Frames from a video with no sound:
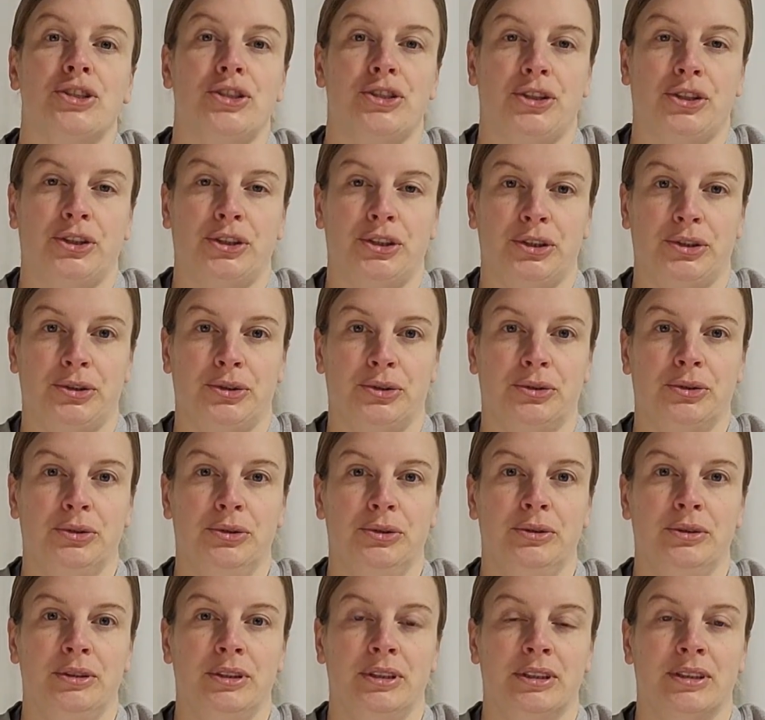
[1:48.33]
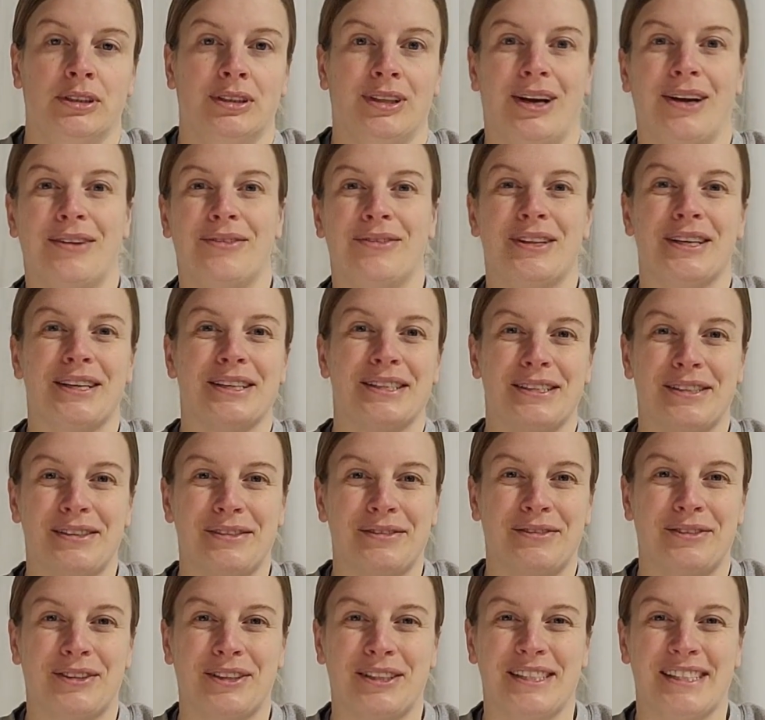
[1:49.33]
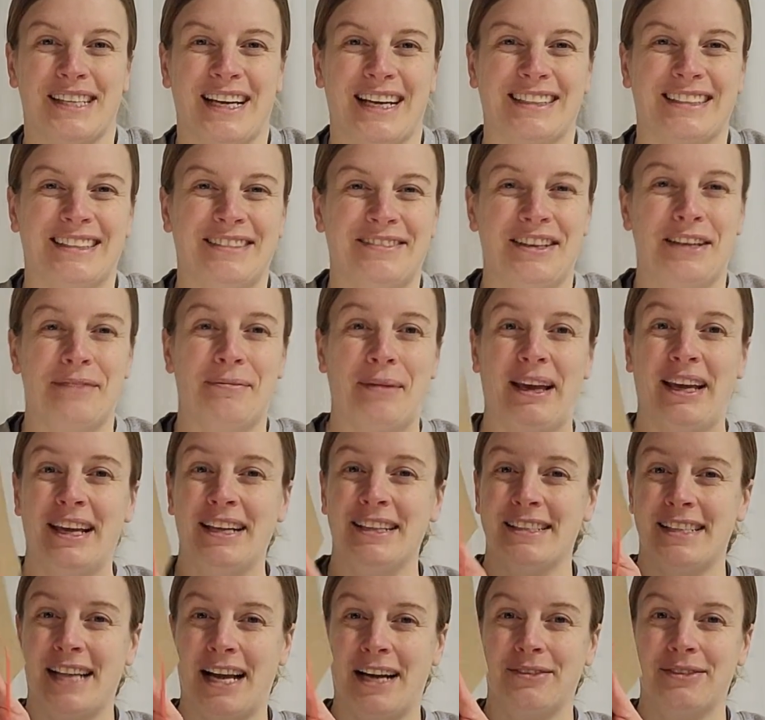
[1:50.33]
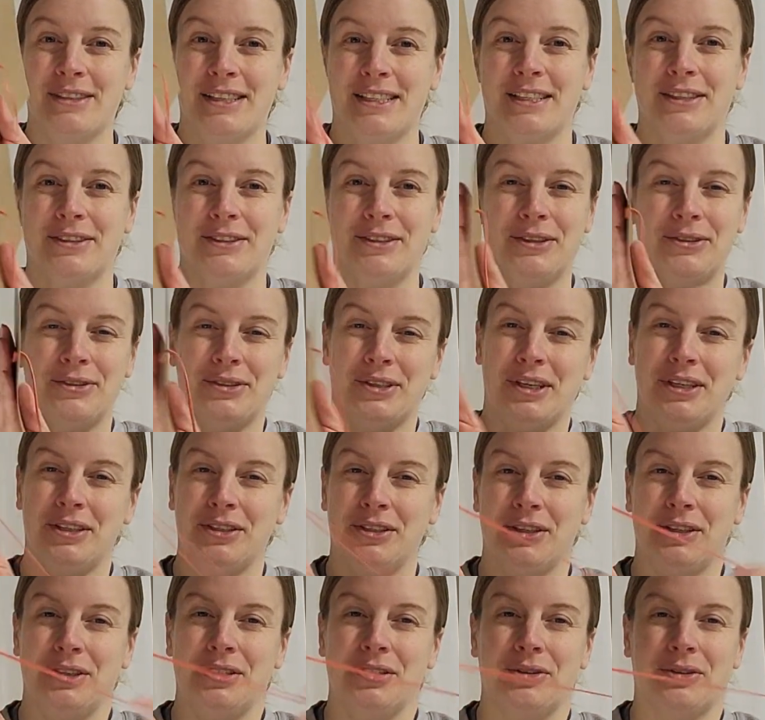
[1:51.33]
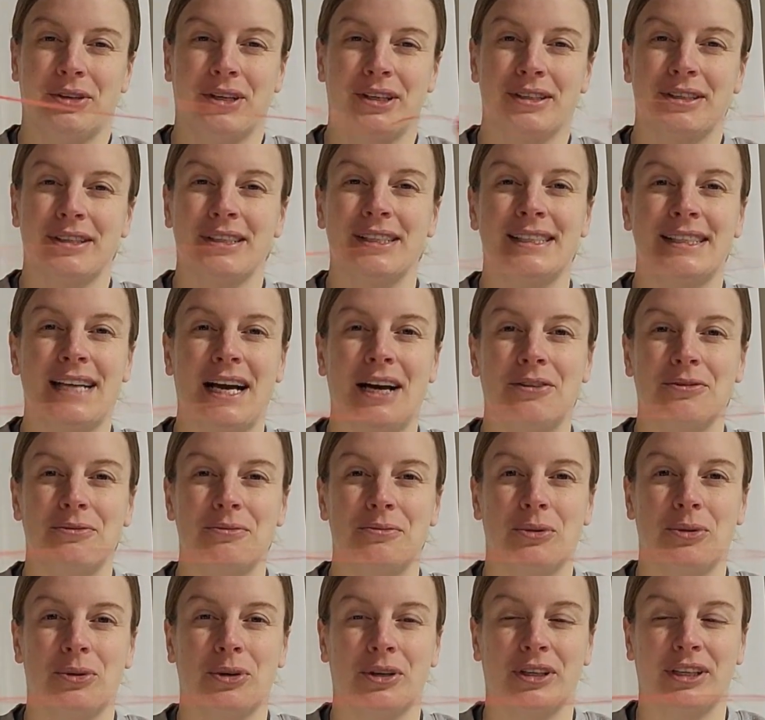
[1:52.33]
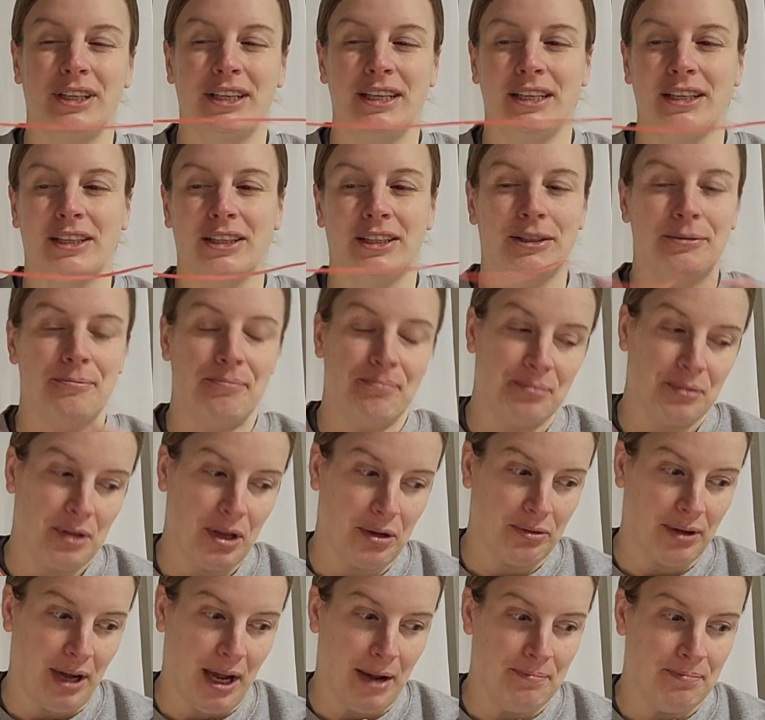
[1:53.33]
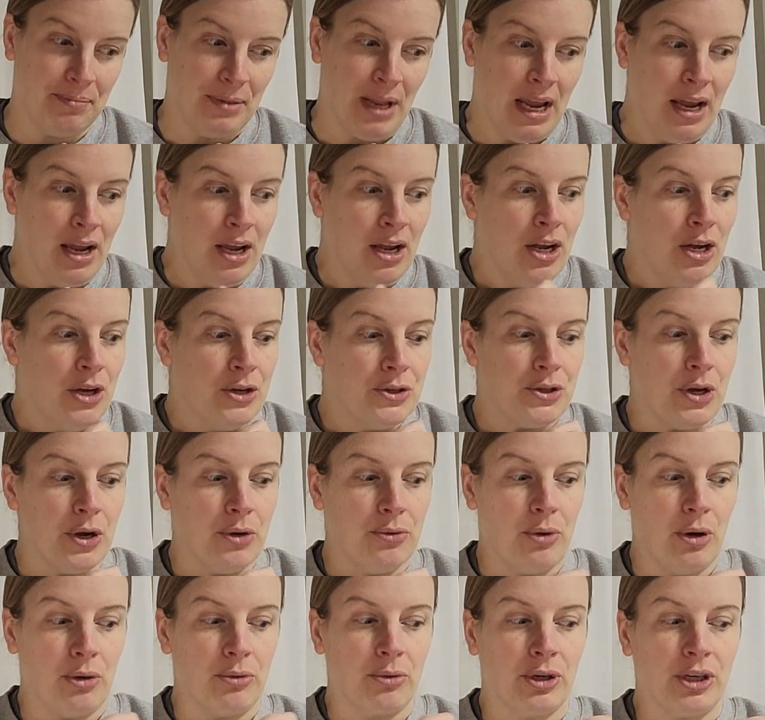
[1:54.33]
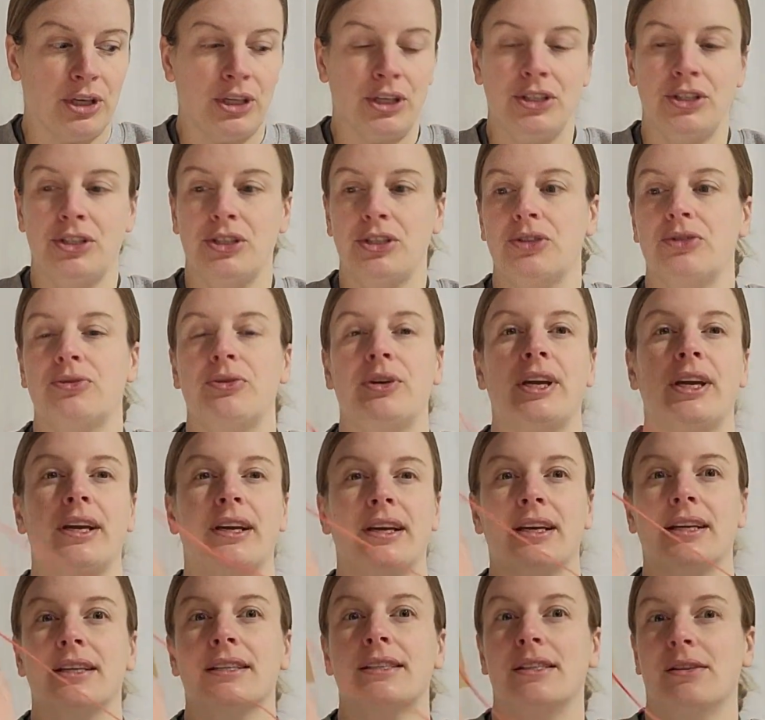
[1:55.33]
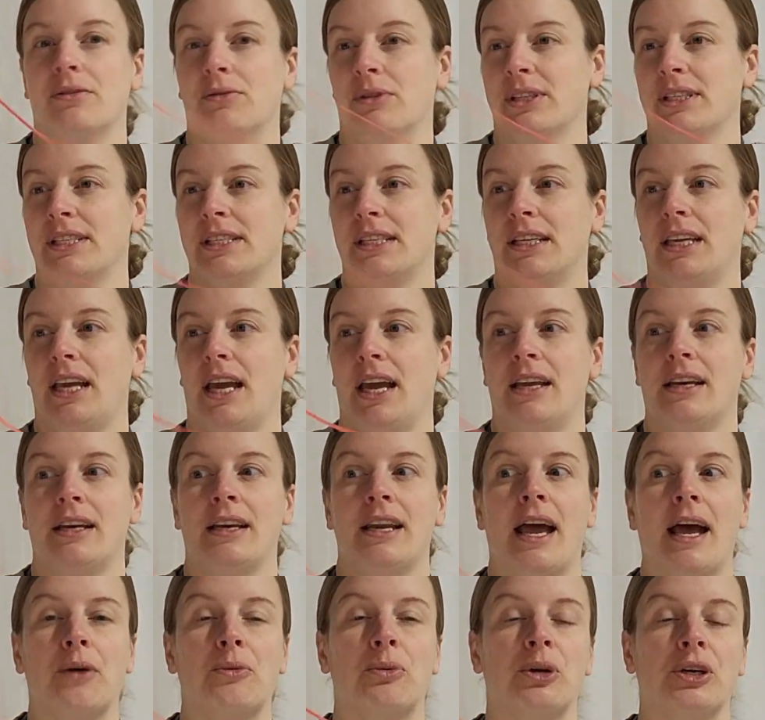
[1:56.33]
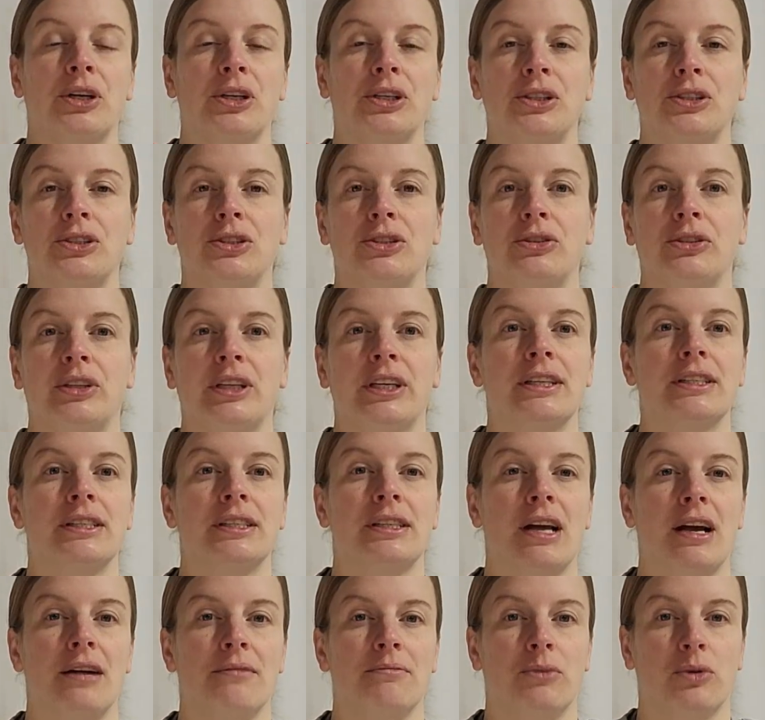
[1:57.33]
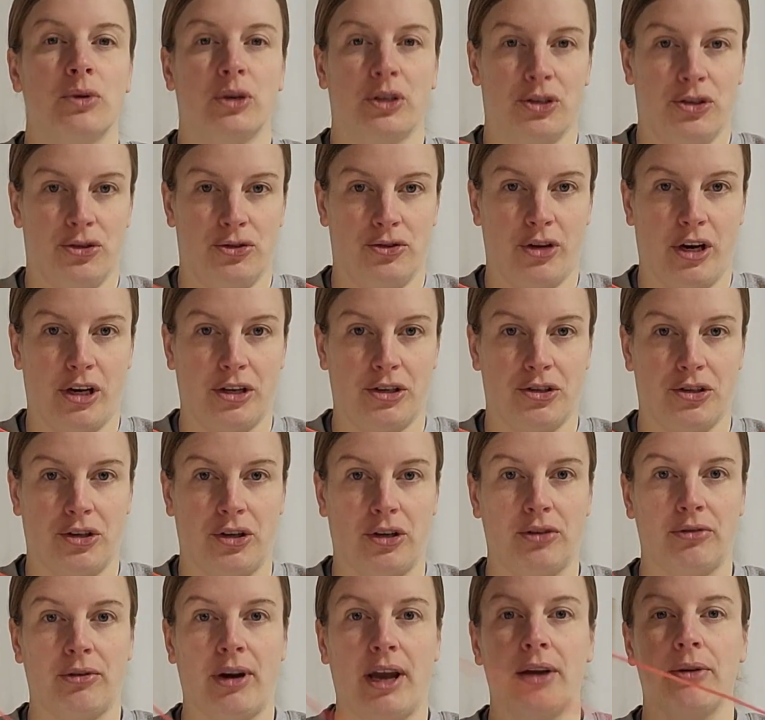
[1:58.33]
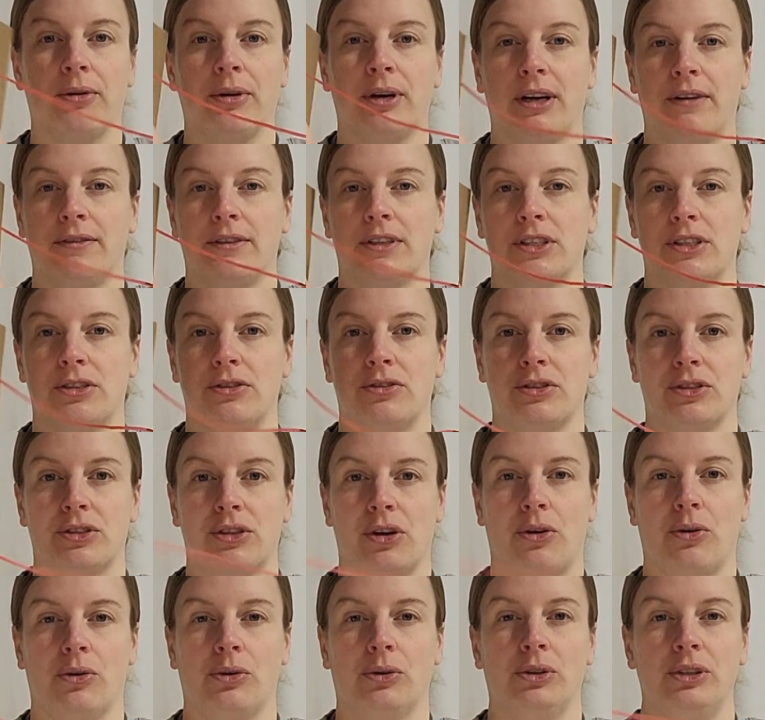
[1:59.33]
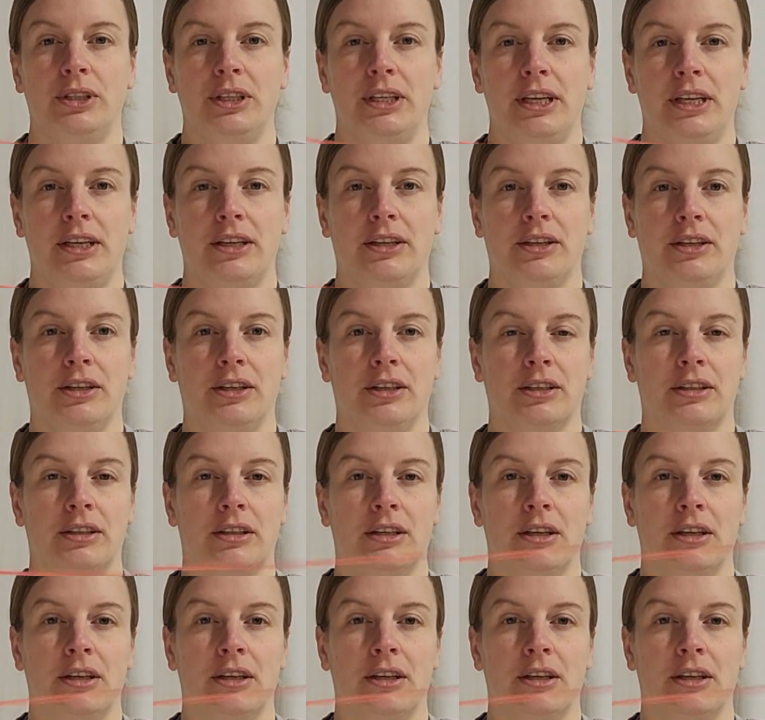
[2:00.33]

2 of this first activity, making sound, still using your soundboard here, okay? So what we're gonna do is, once again, now we're gonna do this more structured, right? We're gonna have the students hold here,